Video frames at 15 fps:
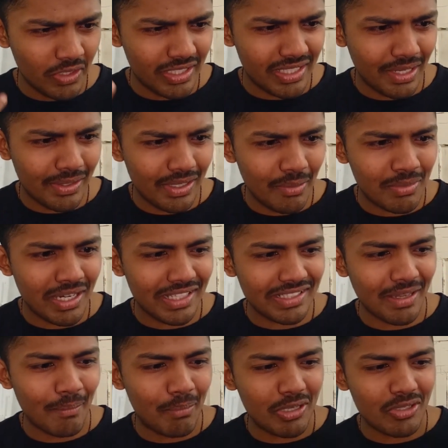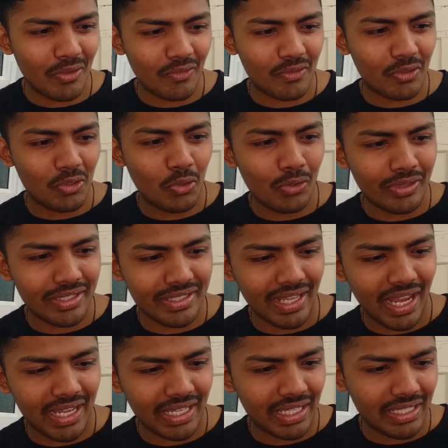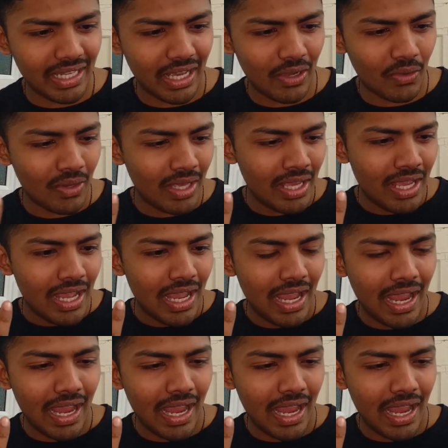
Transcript: I don't know, it seems like some piece of cloth is hanging down.